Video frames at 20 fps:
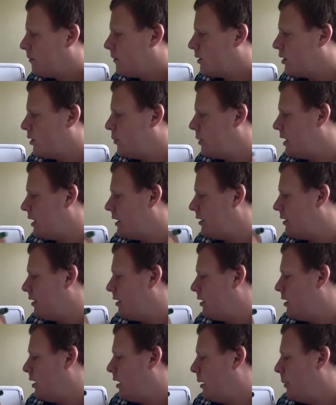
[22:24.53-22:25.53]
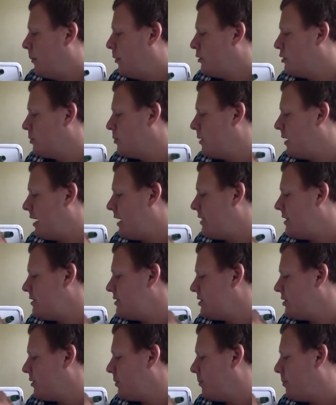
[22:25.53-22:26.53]
Good, we can multiply
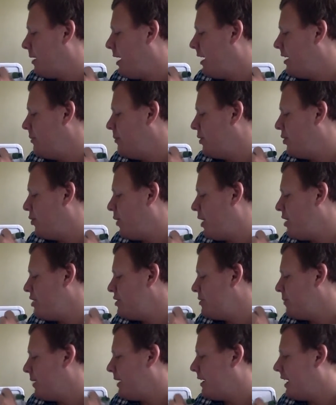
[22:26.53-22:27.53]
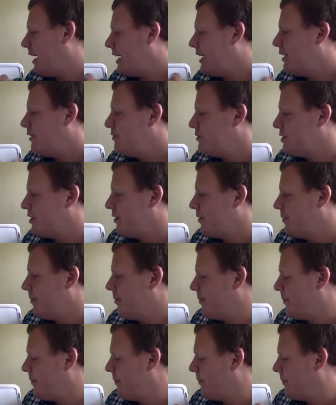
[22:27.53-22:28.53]
this bottom equation by -2.
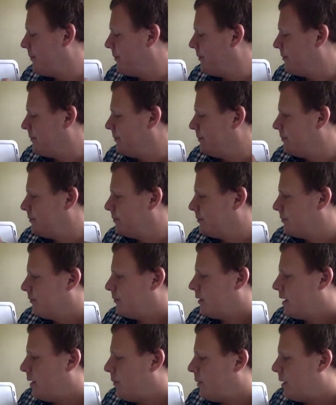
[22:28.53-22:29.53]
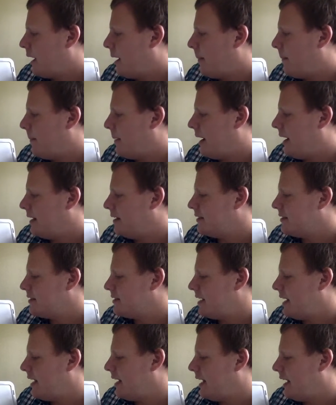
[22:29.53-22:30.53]
And we got minus
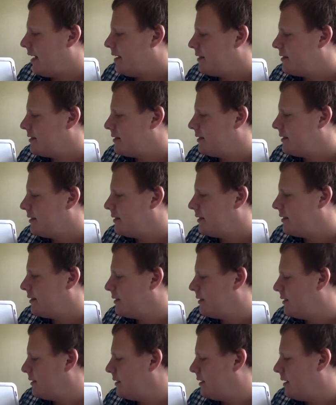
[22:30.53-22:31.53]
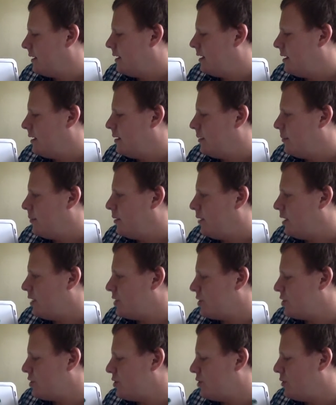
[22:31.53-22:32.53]
10x
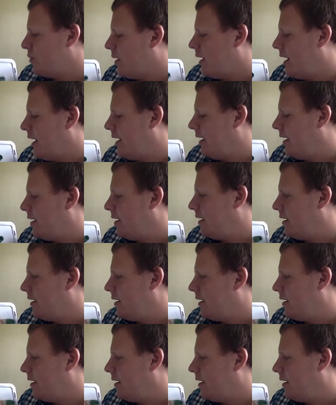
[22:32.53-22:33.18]
plus 2y